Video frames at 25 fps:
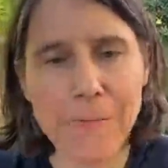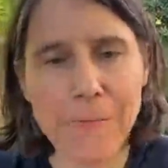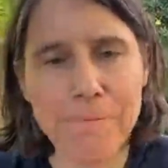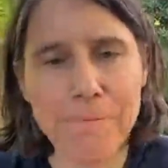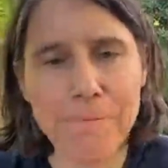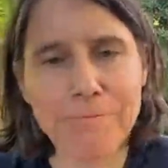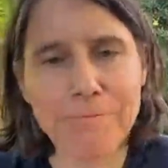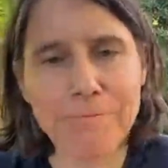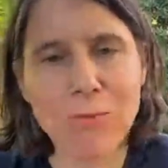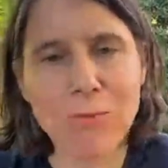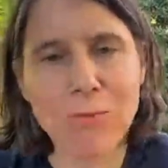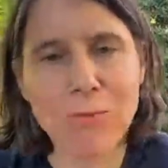
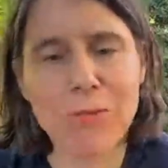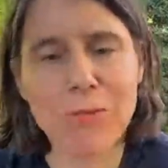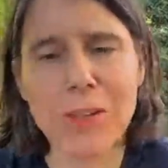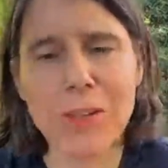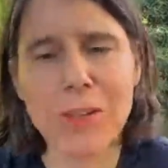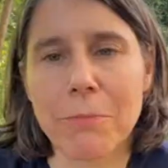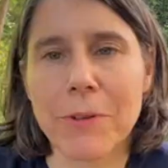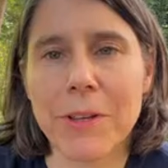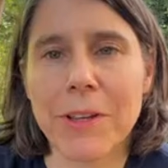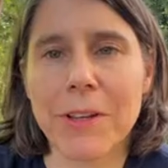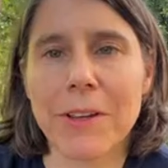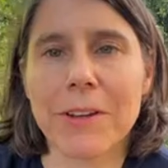So
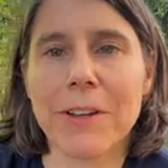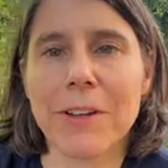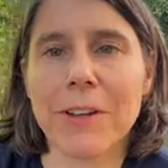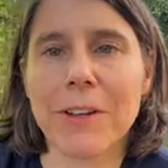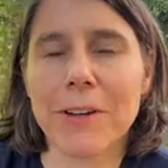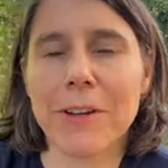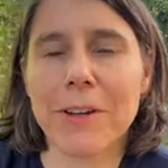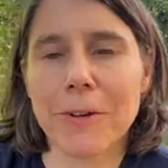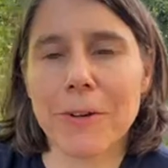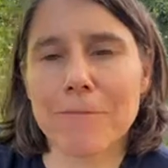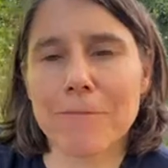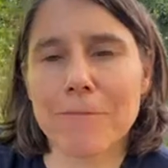
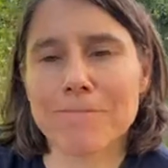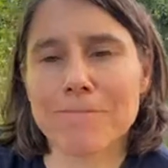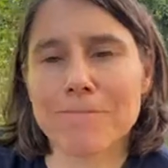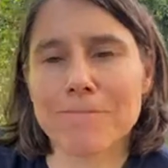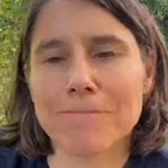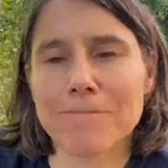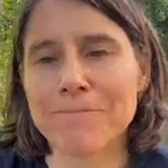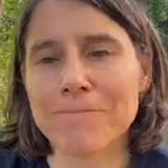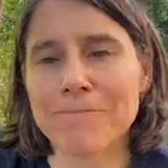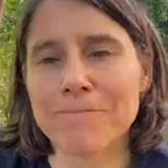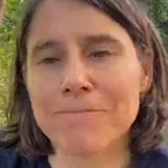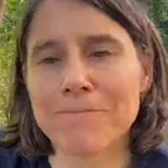for being
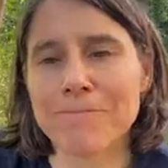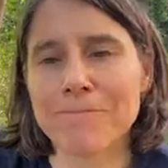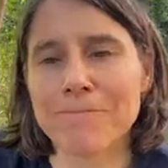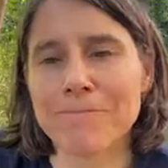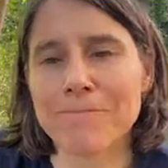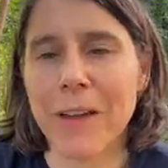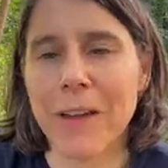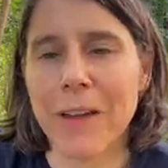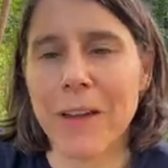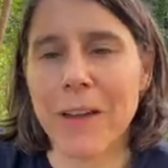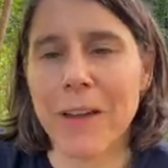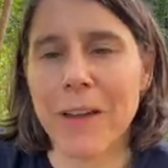here,
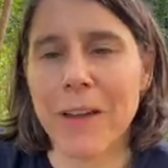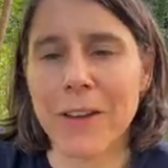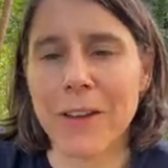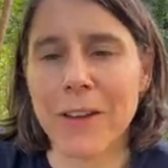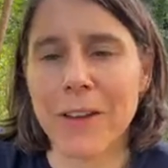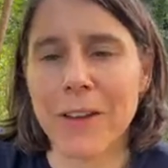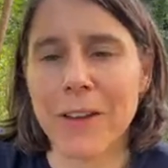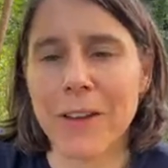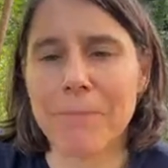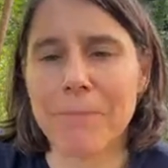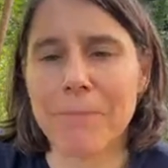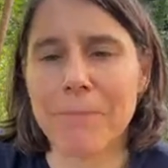
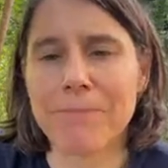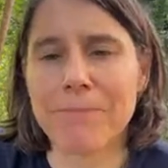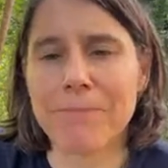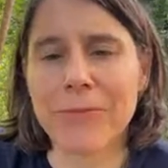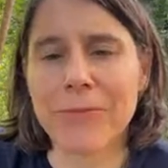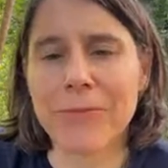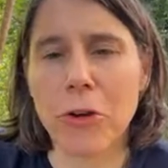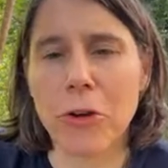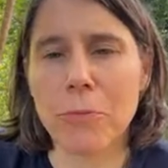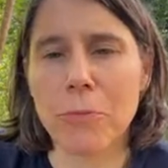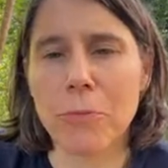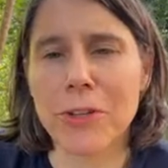
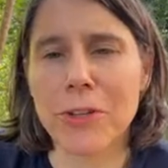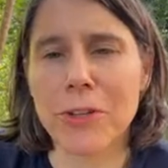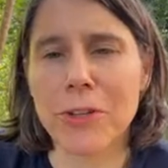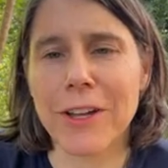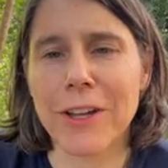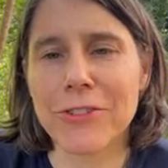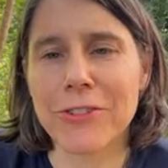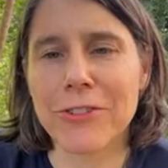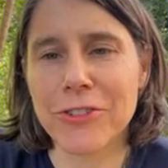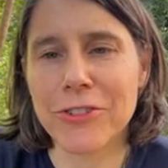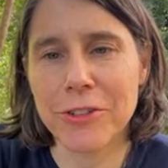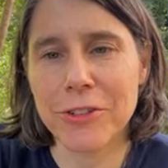and
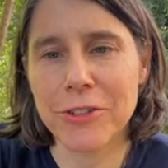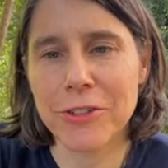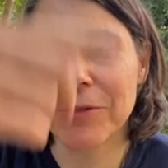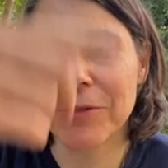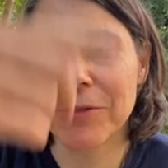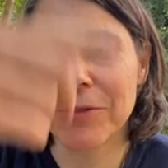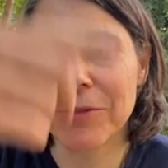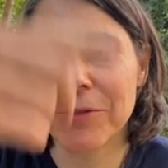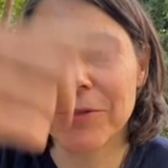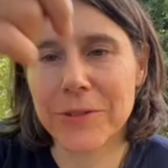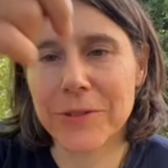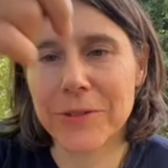hope to
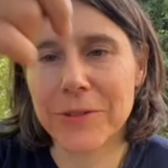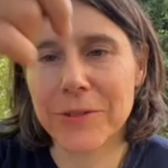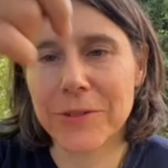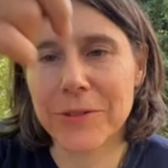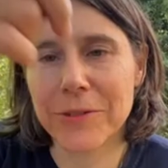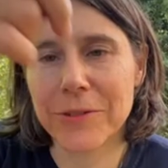catch you